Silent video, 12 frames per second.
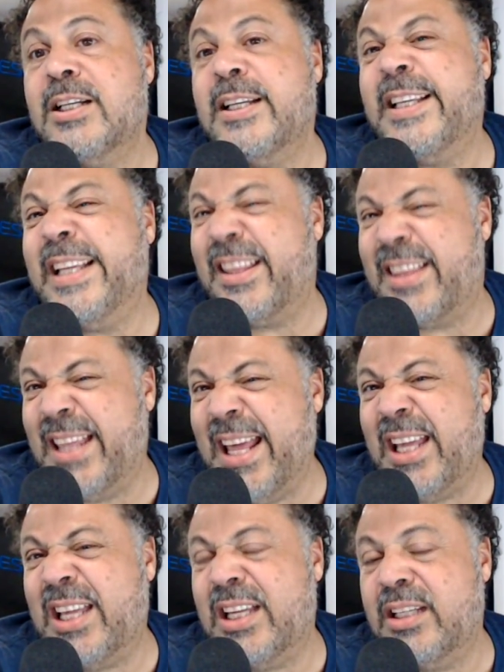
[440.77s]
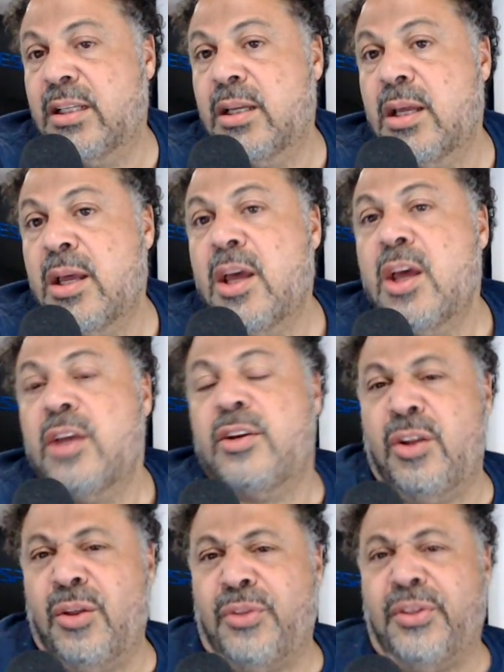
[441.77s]
You think?
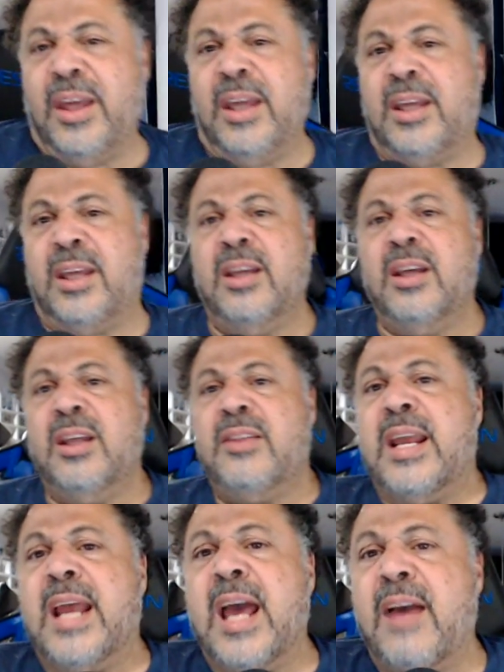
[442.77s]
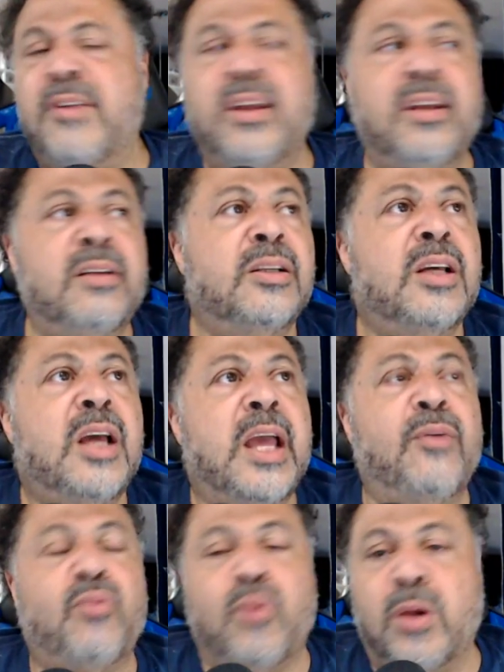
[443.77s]
Do you think that having
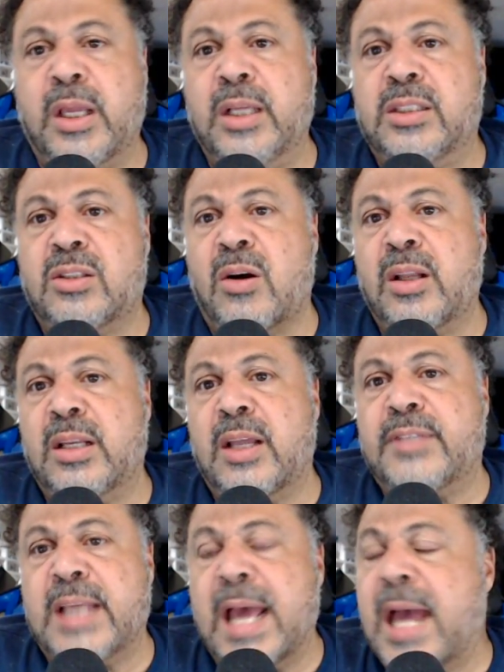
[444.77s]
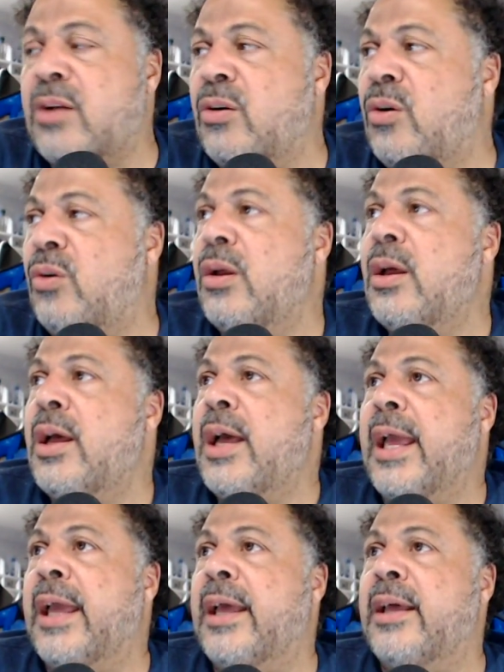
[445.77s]
a rookie starting left tackle
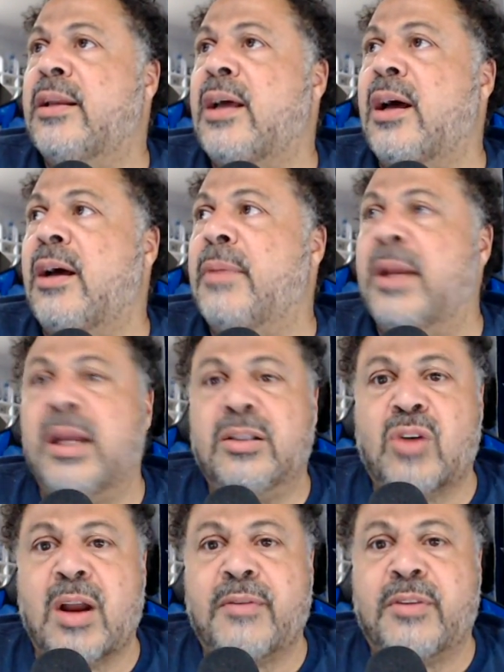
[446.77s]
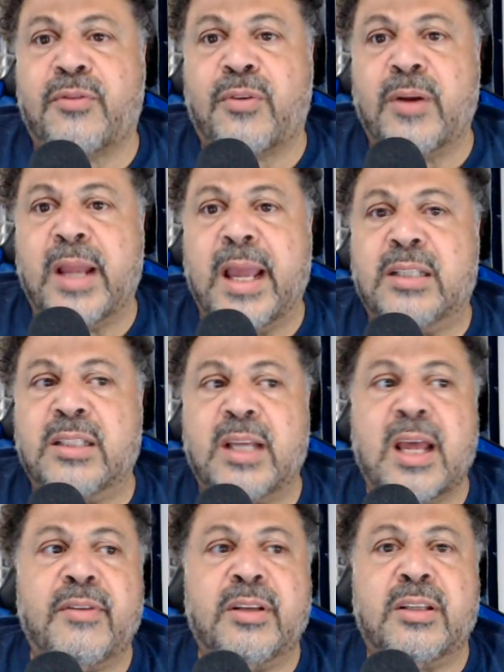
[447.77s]
and an undrafted free agent
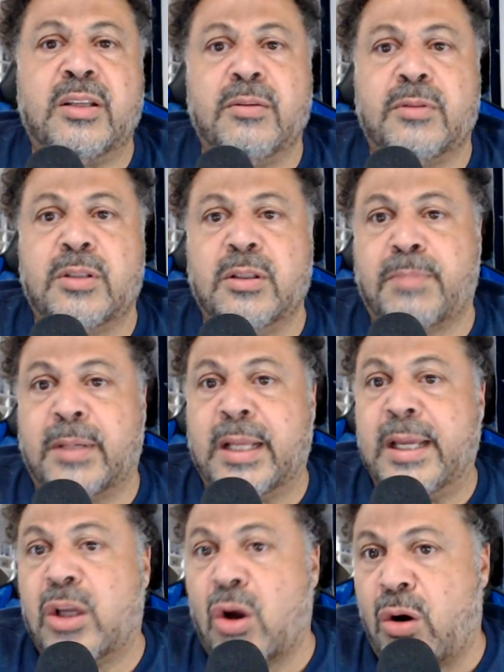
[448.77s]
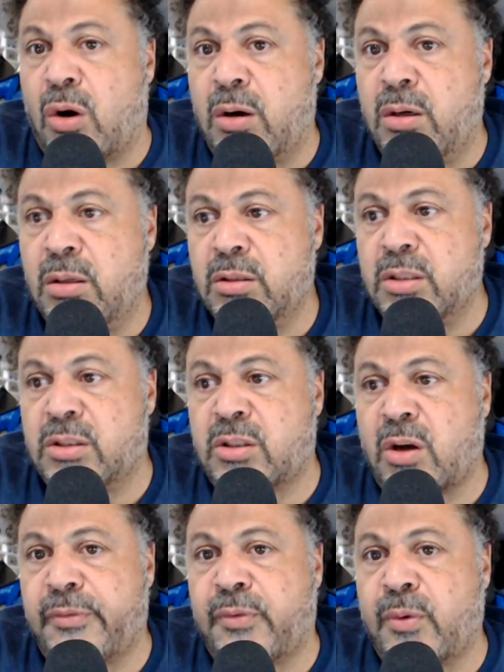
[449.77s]
having to play guard to
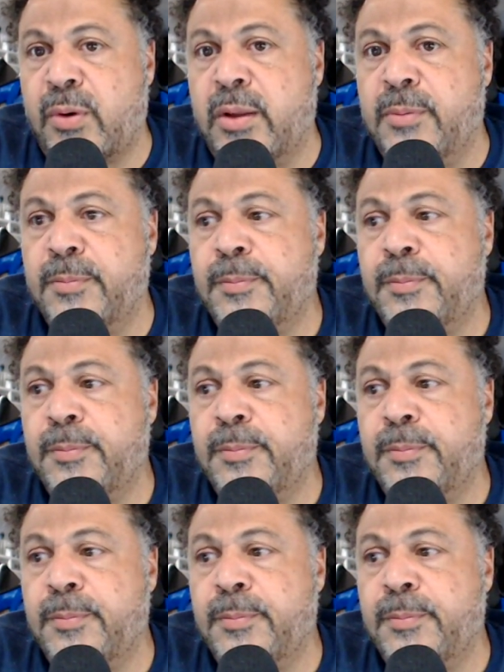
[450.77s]
start for you,